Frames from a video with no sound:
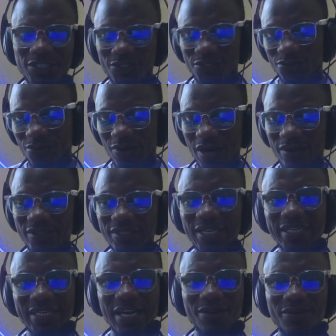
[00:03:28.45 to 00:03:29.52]
So I'll
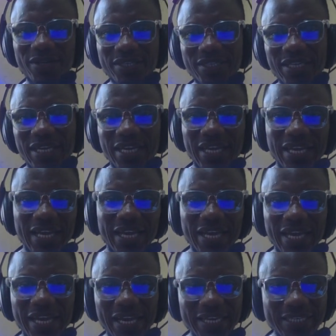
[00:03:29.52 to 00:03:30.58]
delete that one,
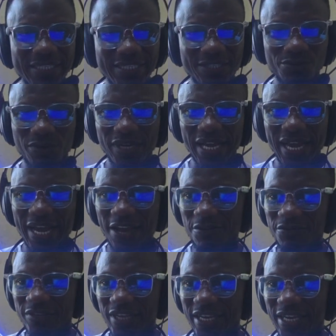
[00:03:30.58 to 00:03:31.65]
and this is what I have
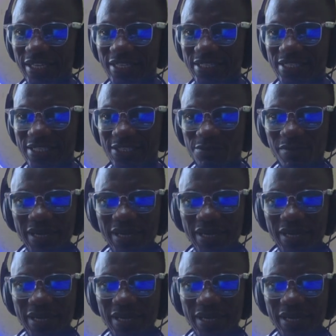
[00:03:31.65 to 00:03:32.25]
here, and this is my